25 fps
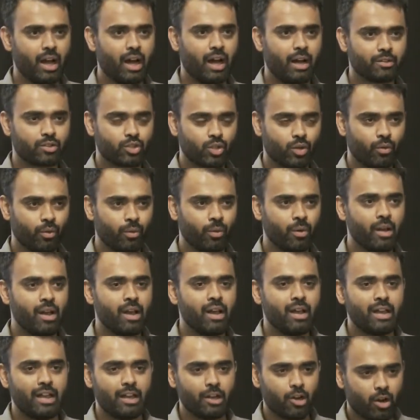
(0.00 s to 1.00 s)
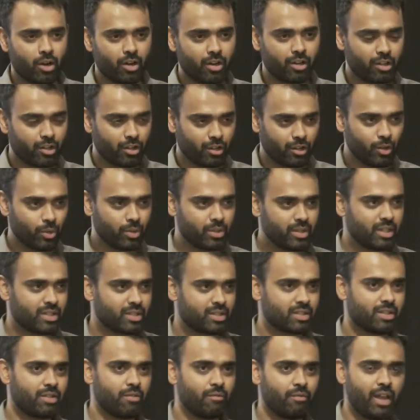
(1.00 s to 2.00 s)
So in order to do
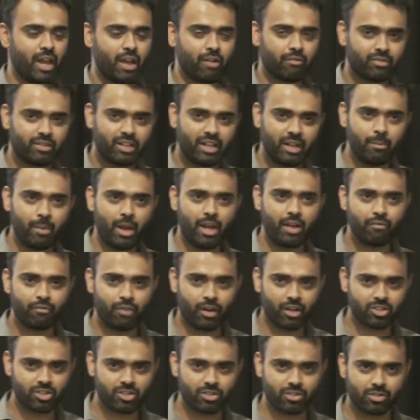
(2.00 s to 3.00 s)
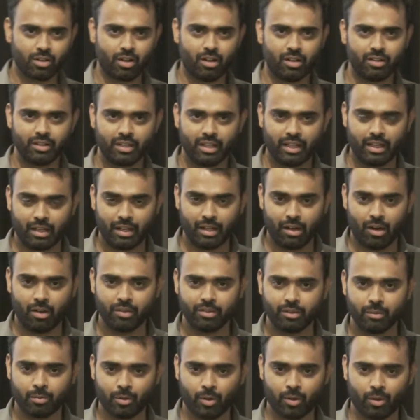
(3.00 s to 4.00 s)
this, we have 3 main functions on
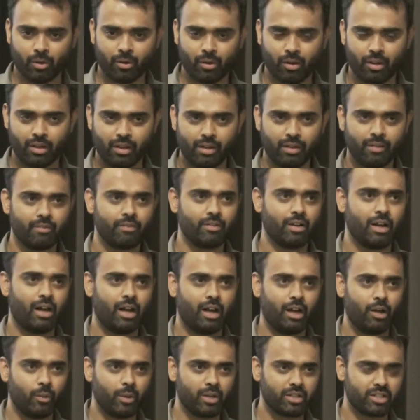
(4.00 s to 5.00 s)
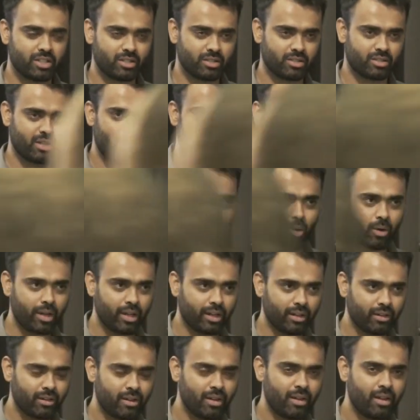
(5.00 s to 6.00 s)
the protocol, which is
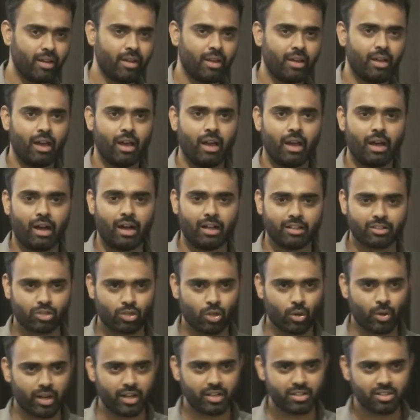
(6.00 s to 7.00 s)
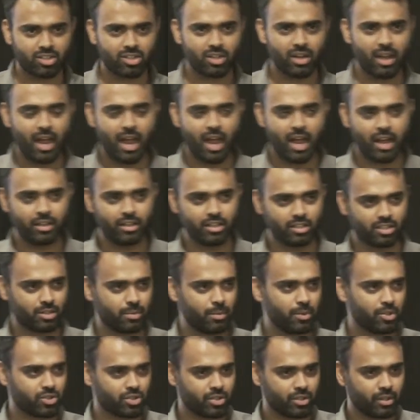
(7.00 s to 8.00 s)
encoding, storage, and
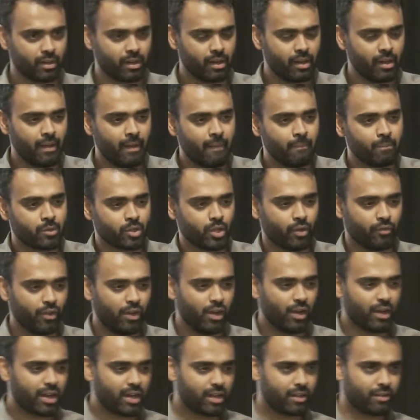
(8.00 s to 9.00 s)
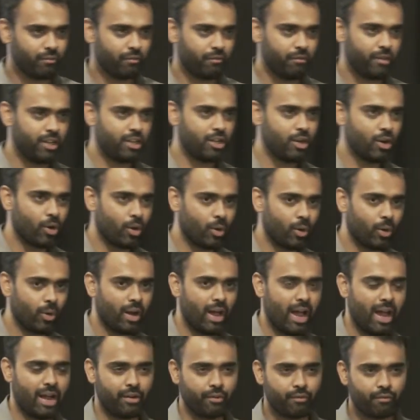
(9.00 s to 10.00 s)
distribution. So if you look at video
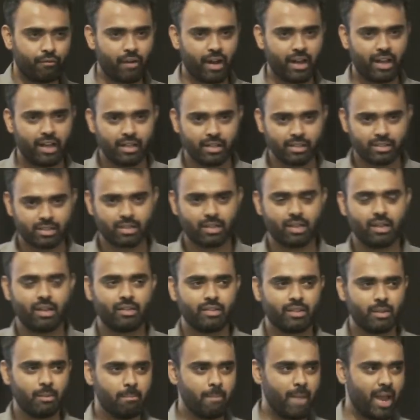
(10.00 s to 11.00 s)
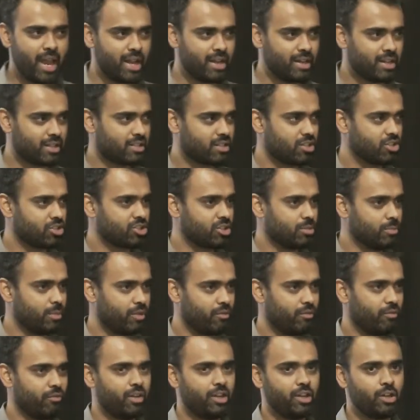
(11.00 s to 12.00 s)
and files, the main distinction
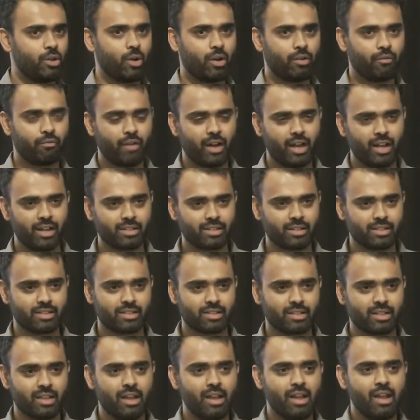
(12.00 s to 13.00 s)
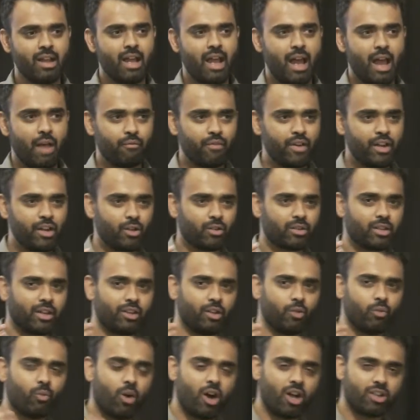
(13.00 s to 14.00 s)
between video and files is a video that
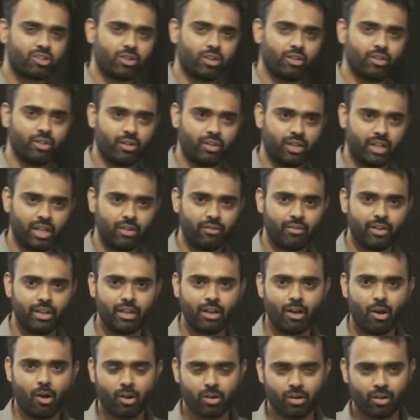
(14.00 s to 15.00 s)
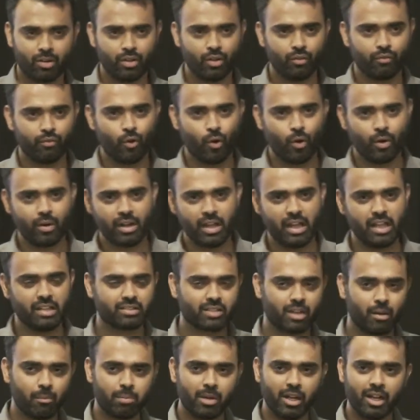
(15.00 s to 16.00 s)
you watch on your TV or on your phone is
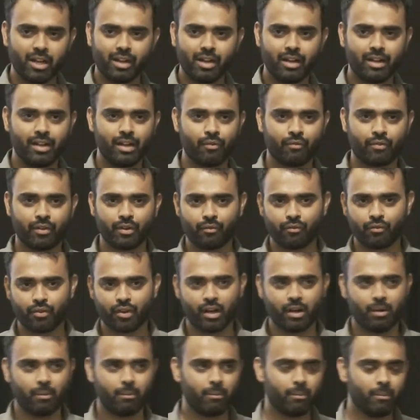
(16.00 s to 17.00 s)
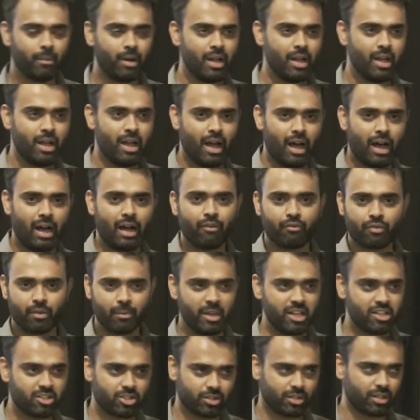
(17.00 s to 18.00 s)
completely different from
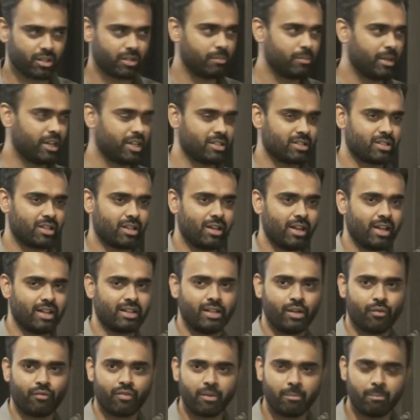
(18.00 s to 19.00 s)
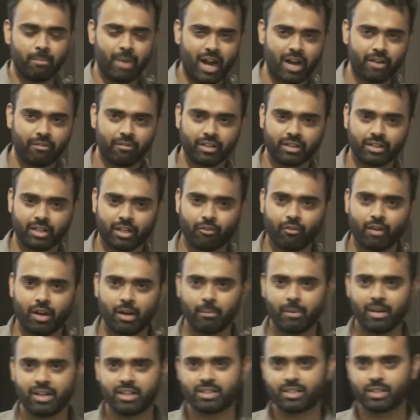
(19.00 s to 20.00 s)
each other because they're like different bandwidth
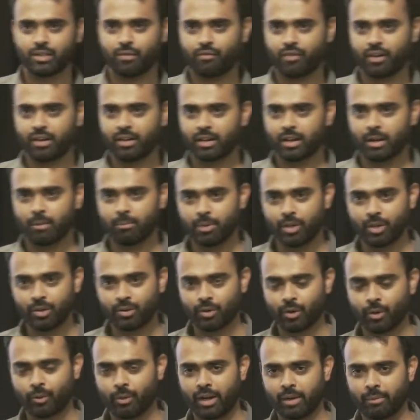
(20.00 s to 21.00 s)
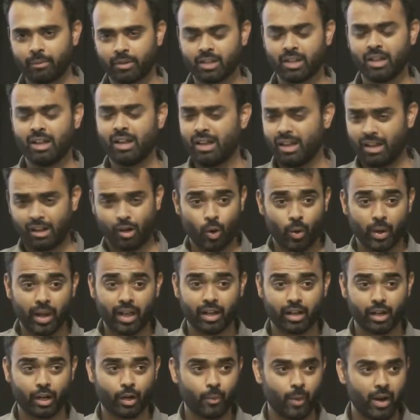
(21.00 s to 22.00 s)
requirements, different compute requirements,
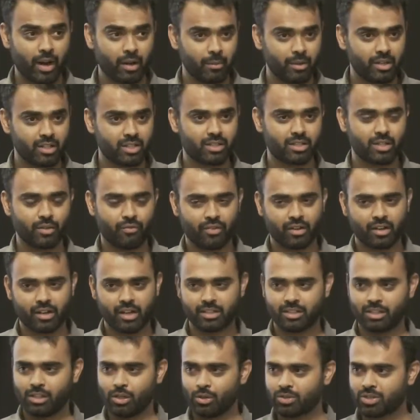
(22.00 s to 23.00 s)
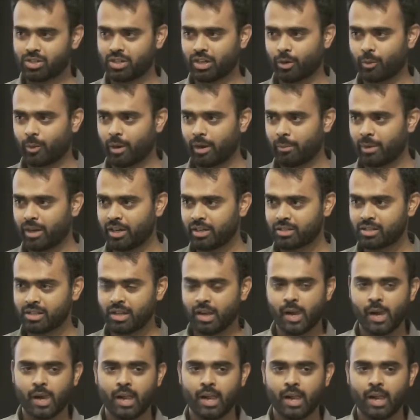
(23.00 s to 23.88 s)
codec requirements, different resolution requirements.